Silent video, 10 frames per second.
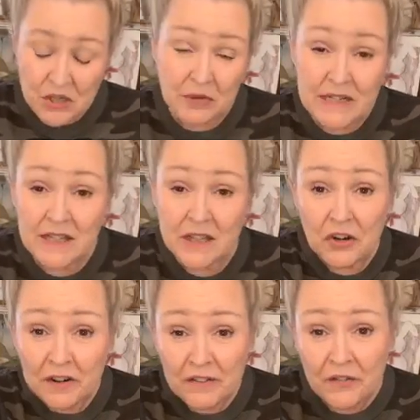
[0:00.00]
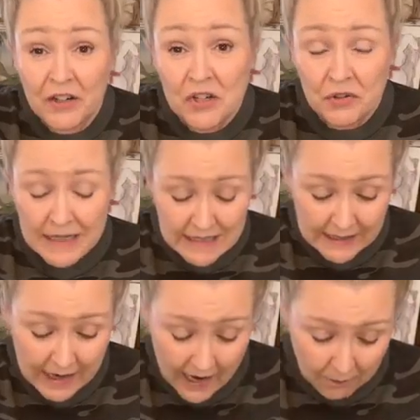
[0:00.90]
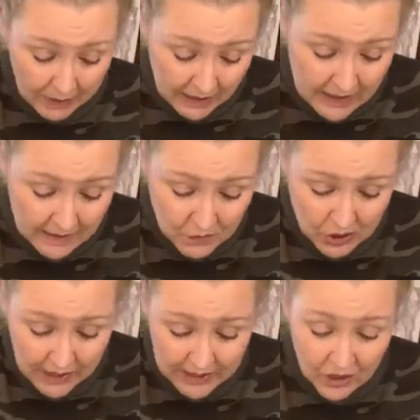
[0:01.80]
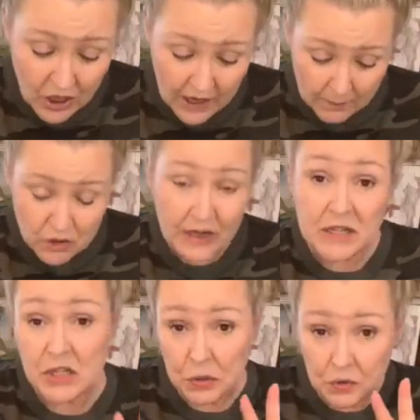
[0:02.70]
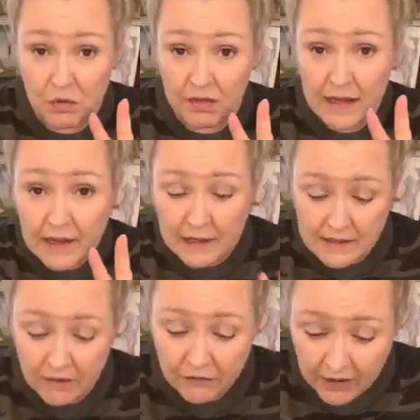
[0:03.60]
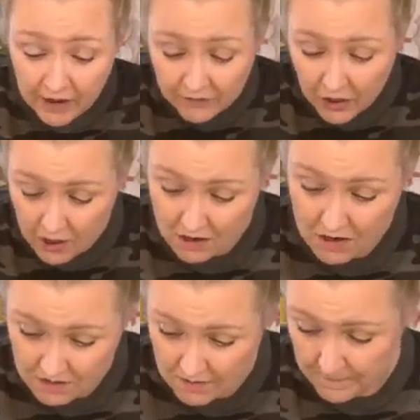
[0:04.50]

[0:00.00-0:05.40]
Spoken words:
Teresa, you're in for a treat tonight because I'm trying 2 new things in front of y'all.